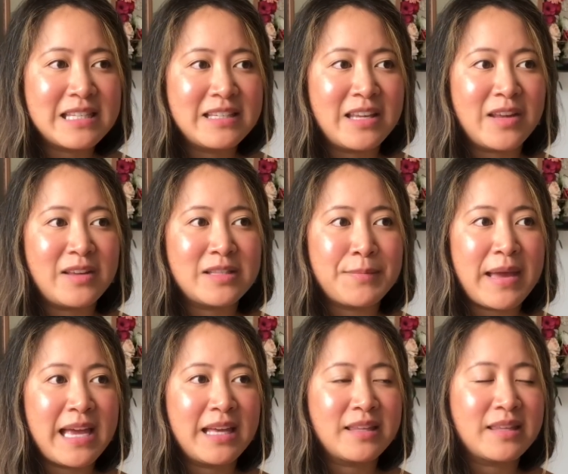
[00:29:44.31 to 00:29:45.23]
you know, to
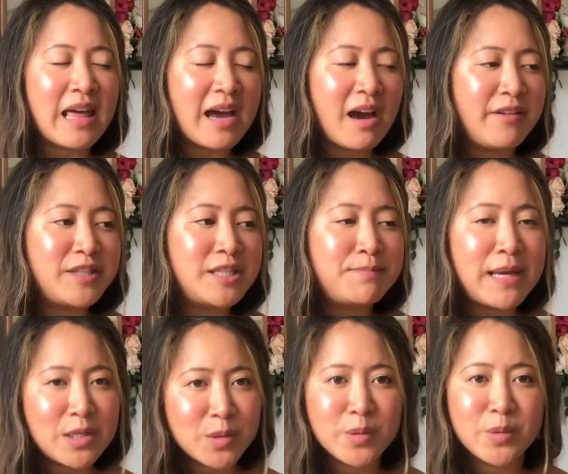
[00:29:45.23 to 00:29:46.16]
make that kind of
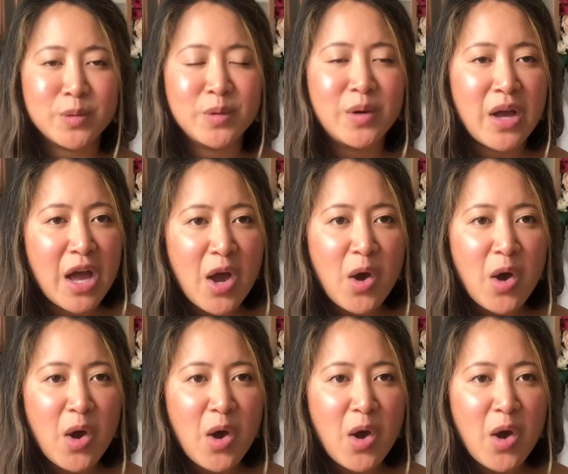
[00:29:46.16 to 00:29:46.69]
special